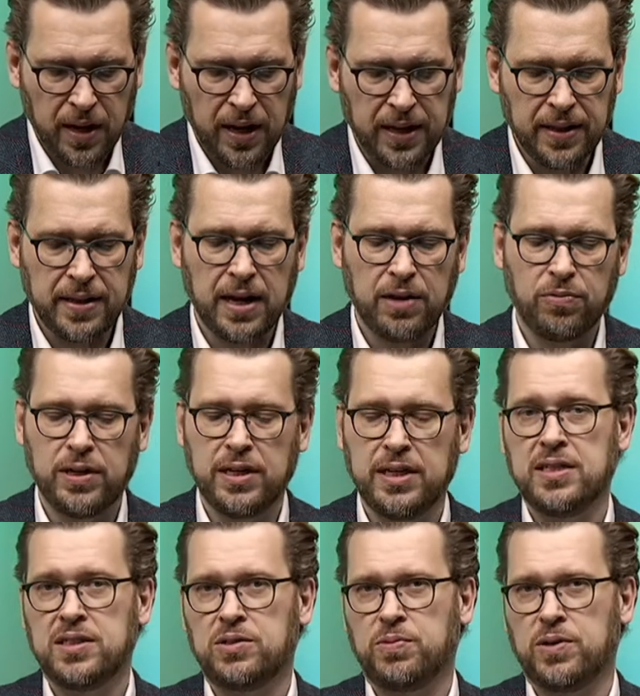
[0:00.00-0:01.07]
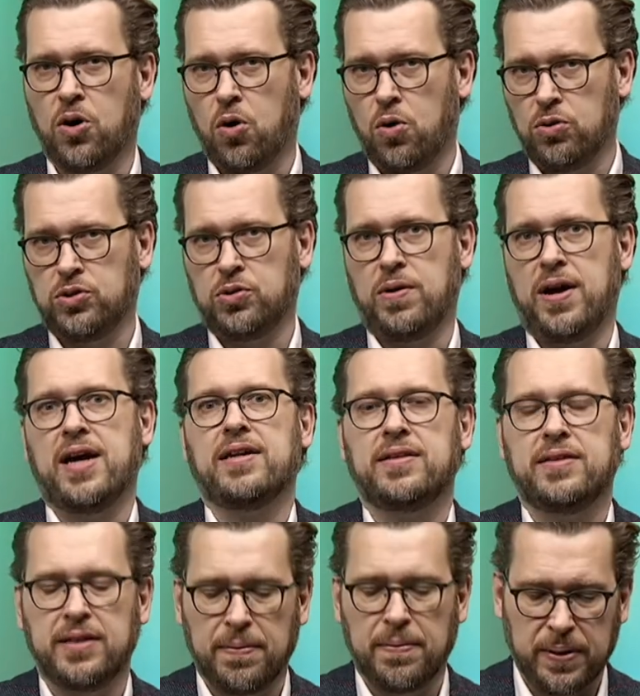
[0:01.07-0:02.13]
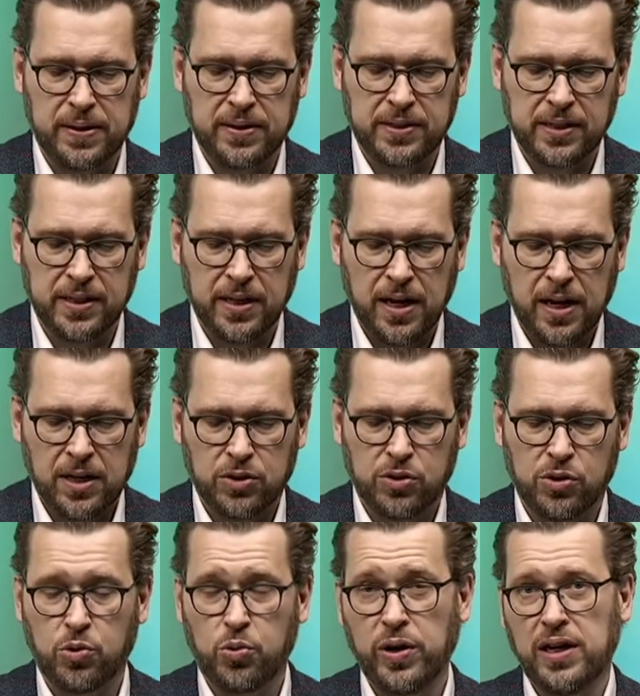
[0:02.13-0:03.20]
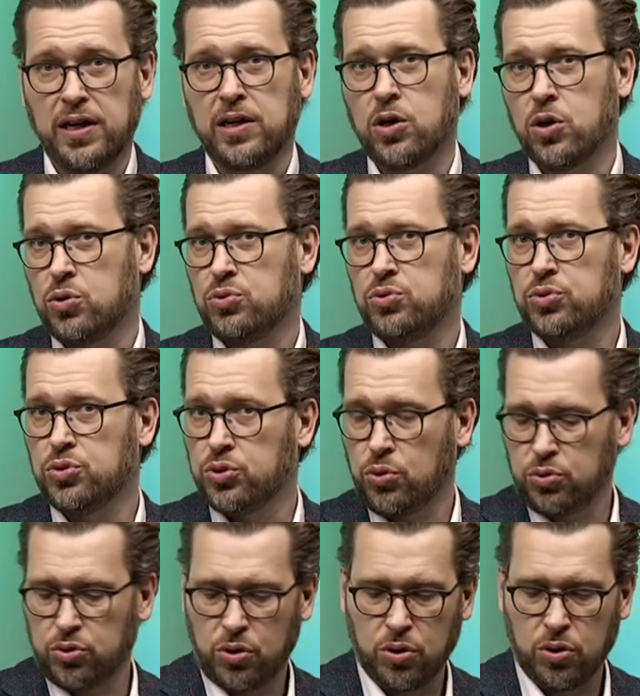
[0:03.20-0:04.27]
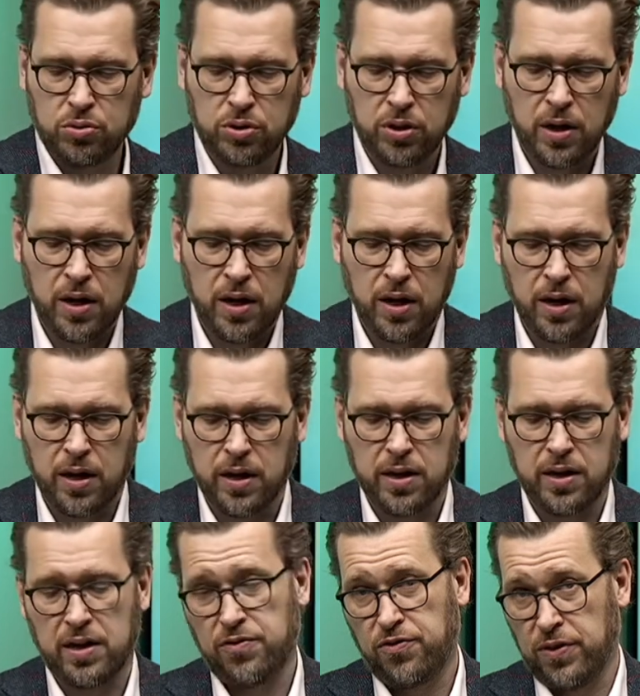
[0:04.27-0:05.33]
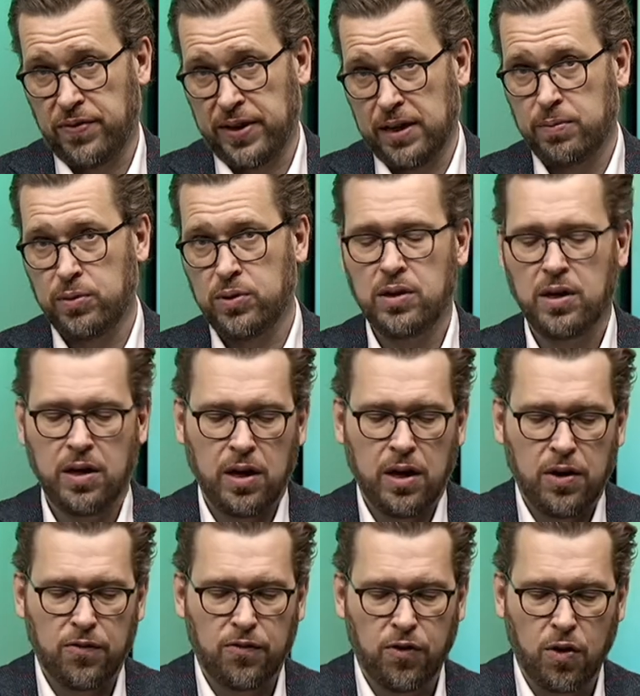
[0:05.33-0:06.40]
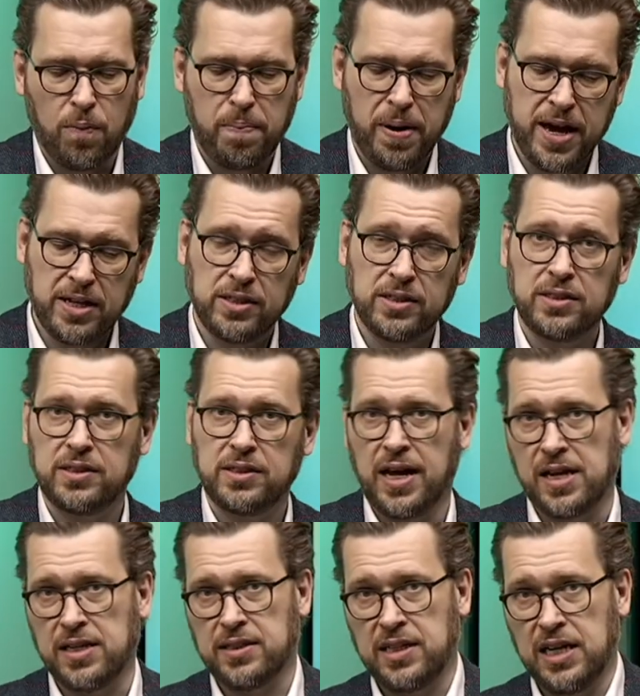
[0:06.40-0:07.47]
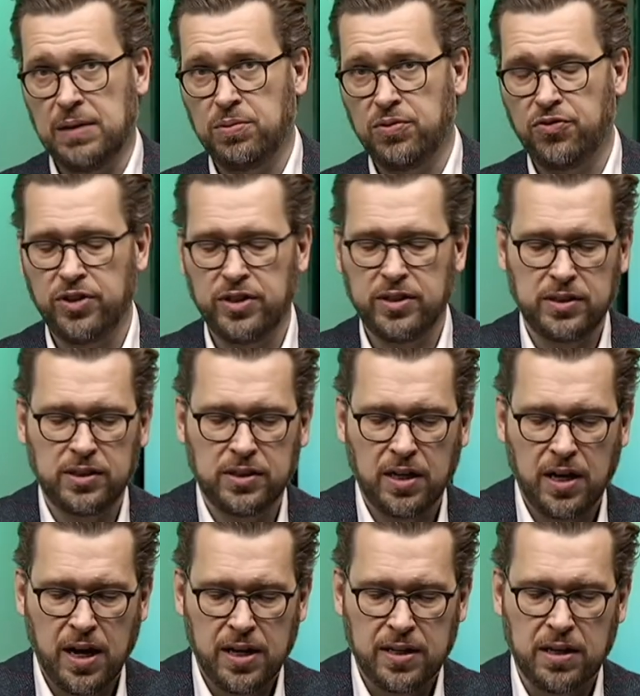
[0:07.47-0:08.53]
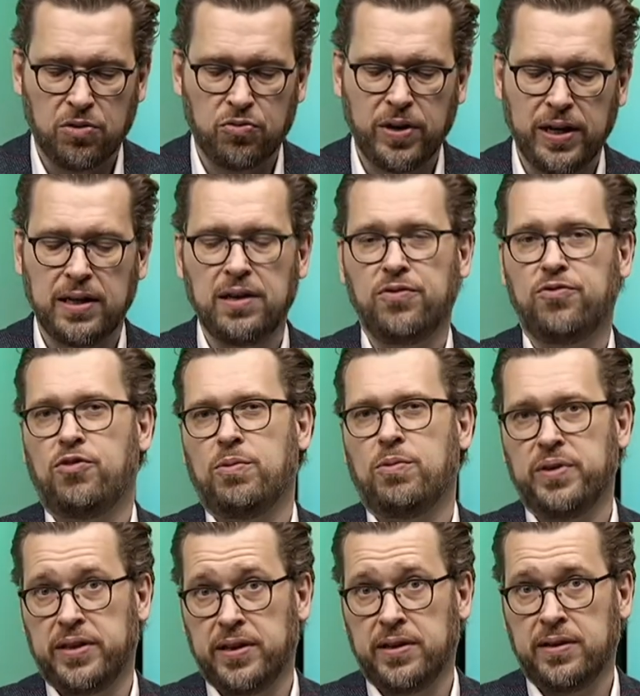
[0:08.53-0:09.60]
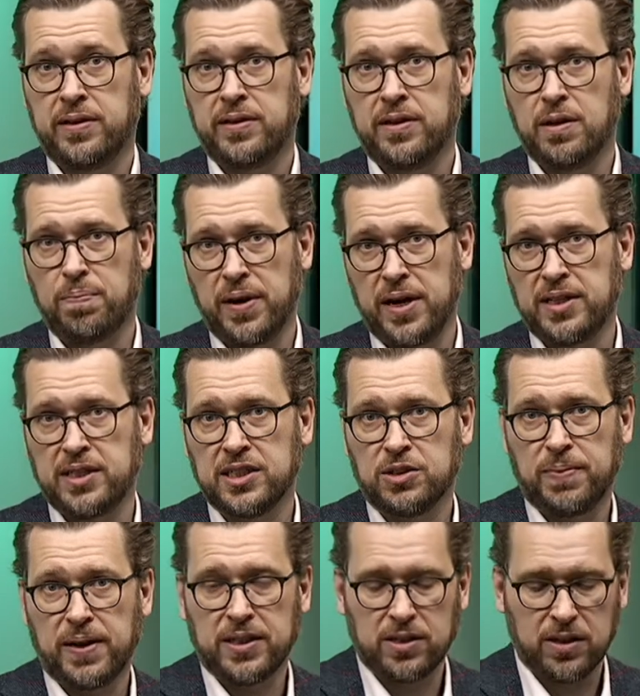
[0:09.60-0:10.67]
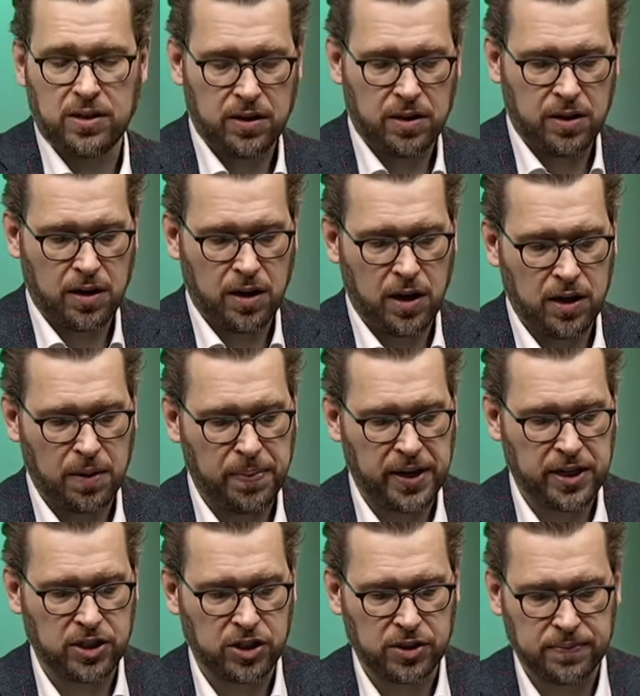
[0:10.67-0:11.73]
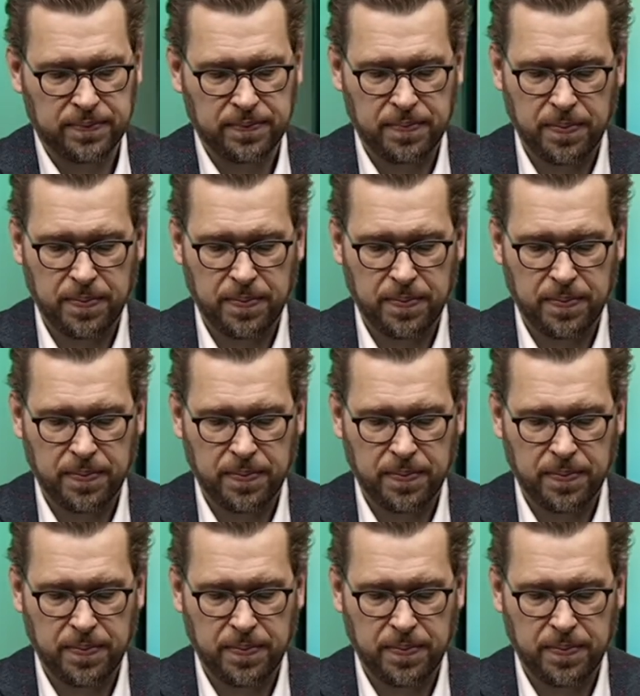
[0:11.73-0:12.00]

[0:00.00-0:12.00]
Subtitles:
In that release, we also added the ability to quickly go to source code, if available, for pages and table fields directly from within the page inspector on a page.